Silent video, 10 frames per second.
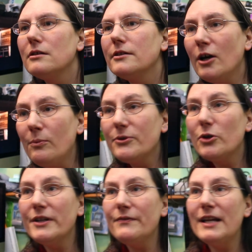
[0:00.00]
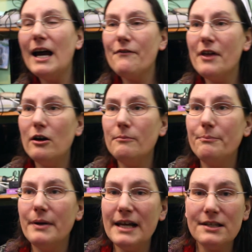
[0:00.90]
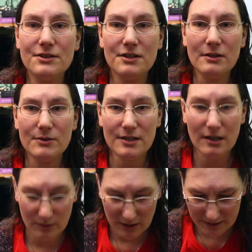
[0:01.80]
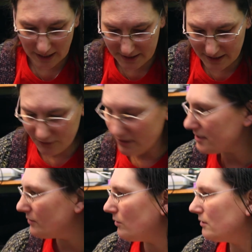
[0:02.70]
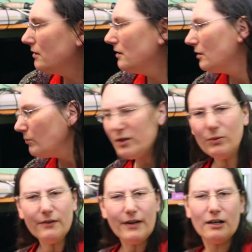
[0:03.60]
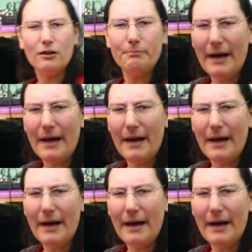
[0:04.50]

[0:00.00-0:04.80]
Nope, don't even have that on PS2. So that's an interesting one. Which one have I got on